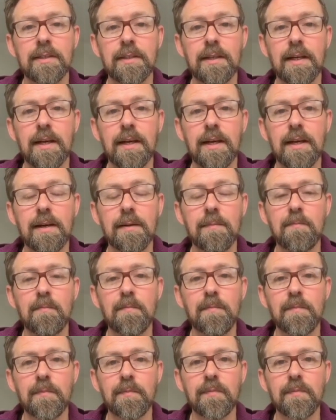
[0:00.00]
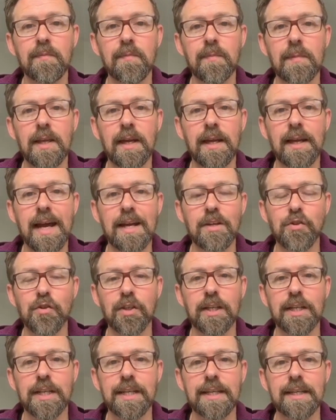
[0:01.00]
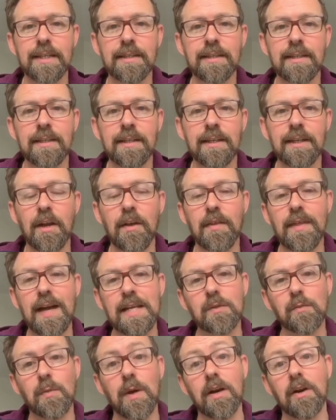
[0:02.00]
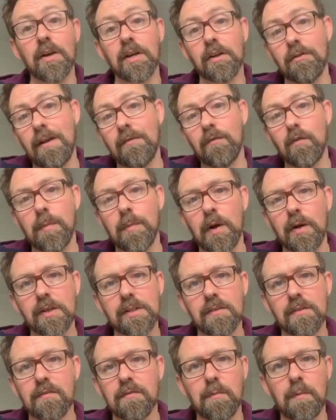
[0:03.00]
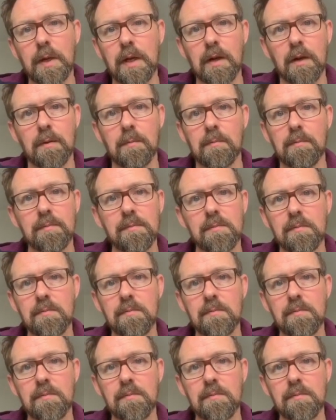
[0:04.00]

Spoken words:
and actually, that's where kind of gravel bikes have become